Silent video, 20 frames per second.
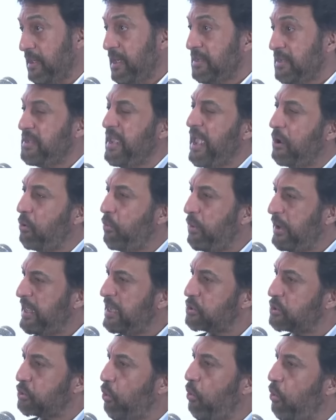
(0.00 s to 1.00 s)
See, equity
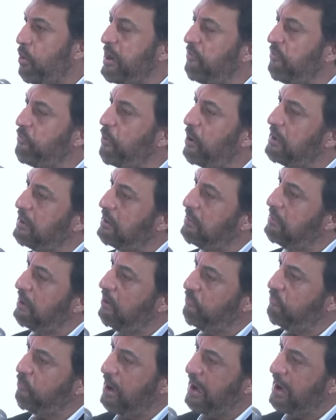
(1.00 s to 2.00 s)
is good if your
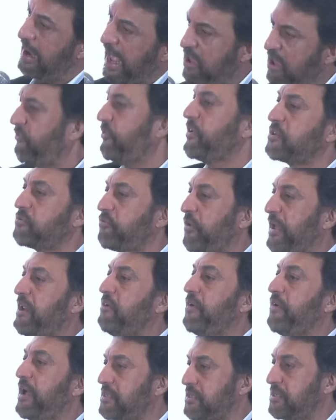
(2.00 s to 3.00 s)
if your life is very
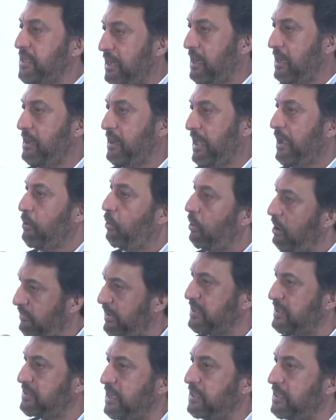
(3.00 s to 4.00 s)
well settled. I
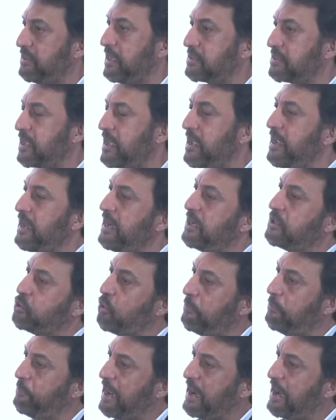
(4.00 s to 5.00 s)
always say this. It
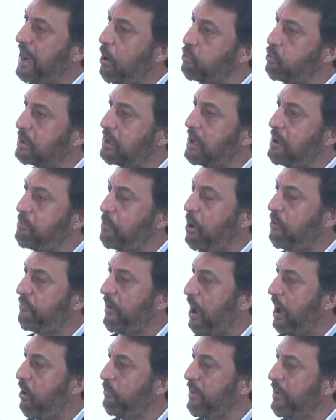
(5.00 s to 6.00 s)
should be an outcome of
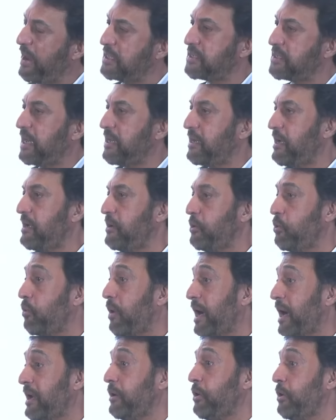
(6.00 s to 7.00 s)
how well settled you
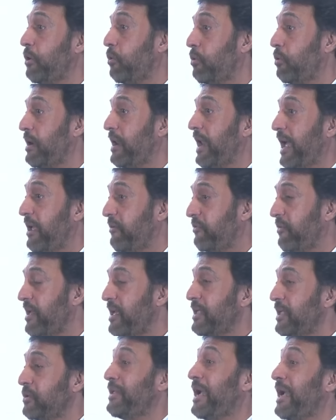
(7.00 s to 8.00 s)
are in your own life,
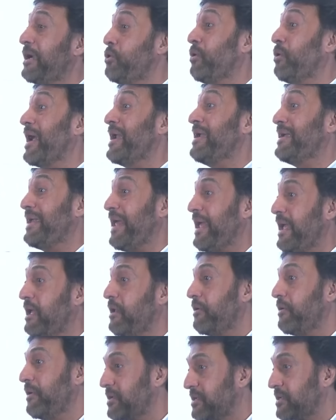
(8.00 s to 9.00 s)
so that you can take
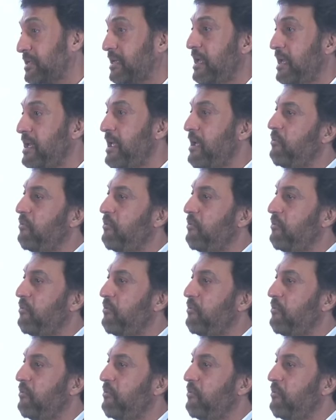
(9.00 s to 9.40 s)
risk.